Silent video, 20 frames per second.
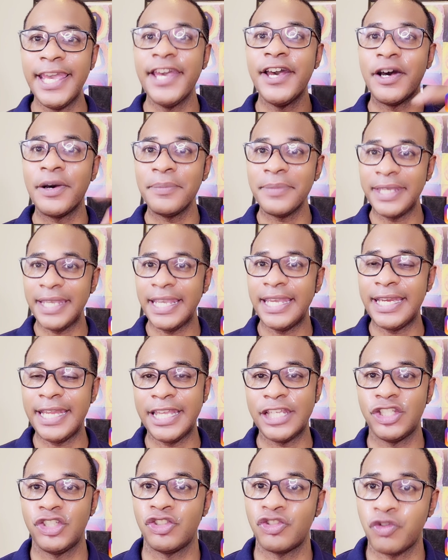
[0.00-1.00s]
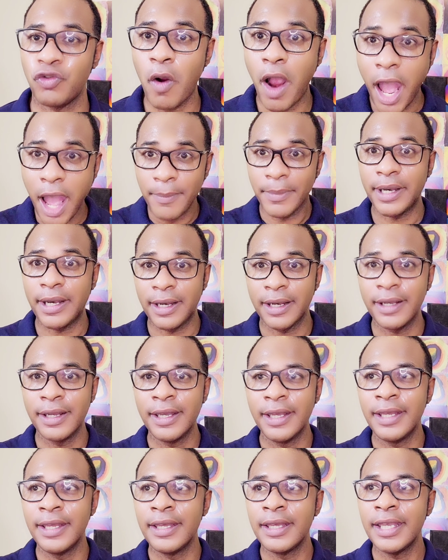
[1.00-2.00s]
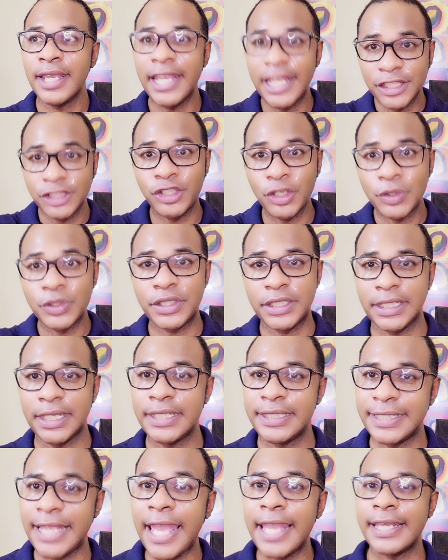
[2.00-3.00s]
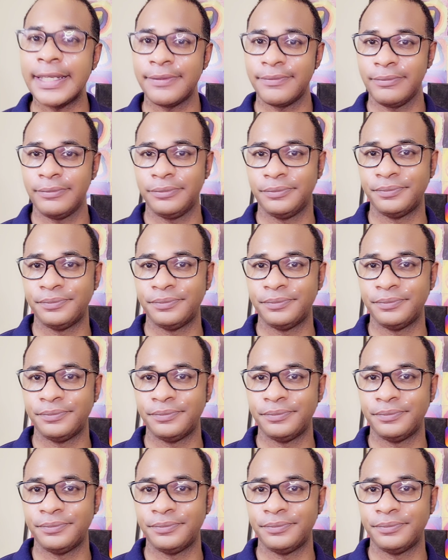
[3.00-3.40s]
him in his trauma inducing state.